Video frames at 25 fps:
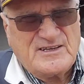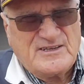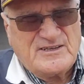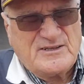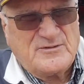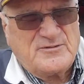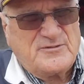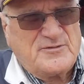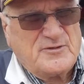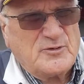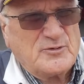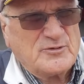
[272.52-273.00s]

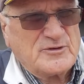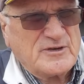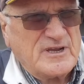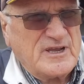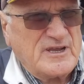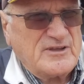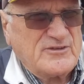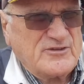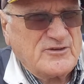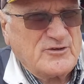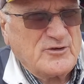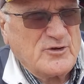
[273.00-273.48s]
the filter
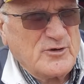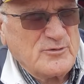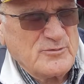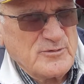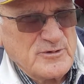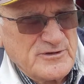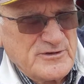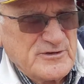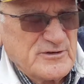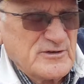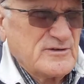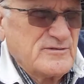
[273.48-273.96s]
has a
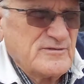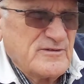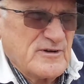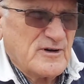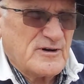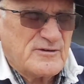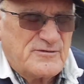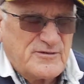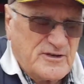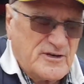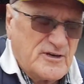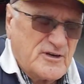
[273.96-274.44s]
non-return
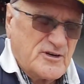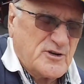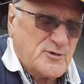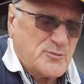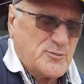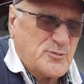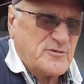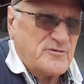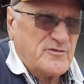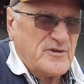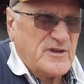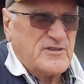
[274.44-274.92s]
valve in it to
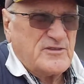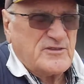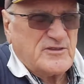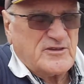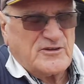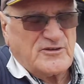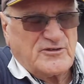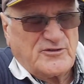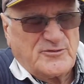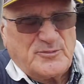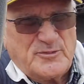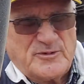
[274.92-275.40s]
prevent
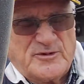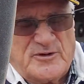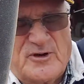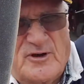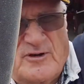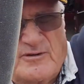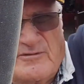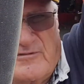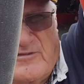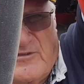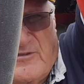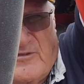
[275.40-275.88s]
this, but
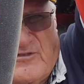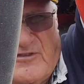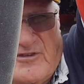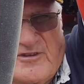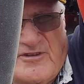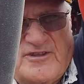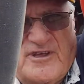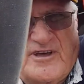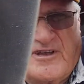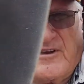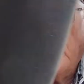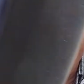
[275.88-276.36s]
obviously
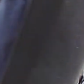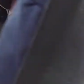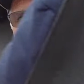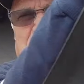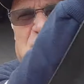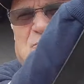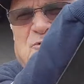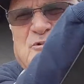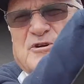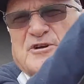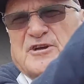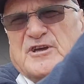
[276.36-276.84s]
that isn't
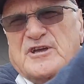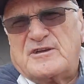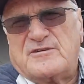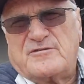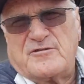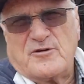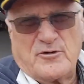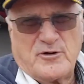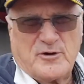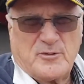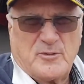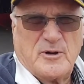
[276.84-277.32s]
working
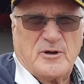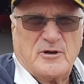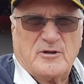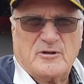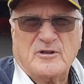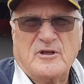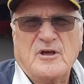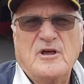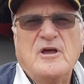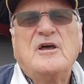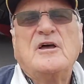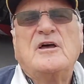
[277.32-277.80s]
very well,
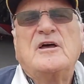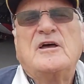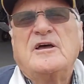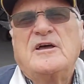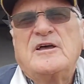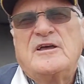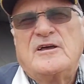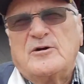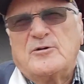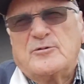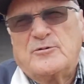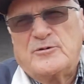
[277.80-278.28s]

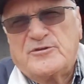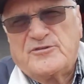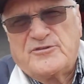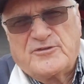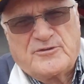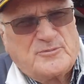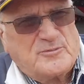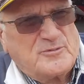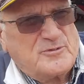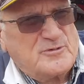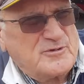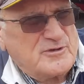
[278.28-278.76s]
or
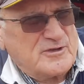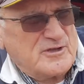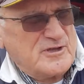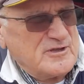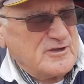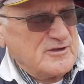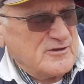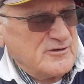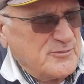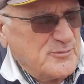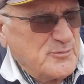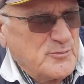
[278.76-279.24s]
isn't
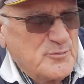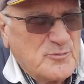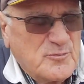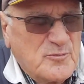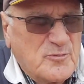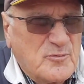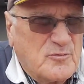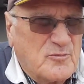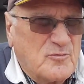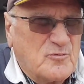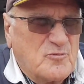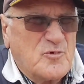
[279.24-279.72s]
working as
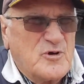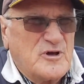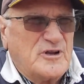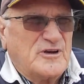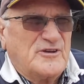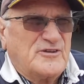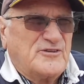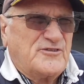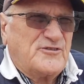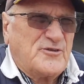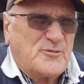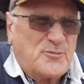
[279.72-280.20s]
well
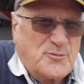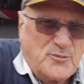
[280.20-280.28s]
as the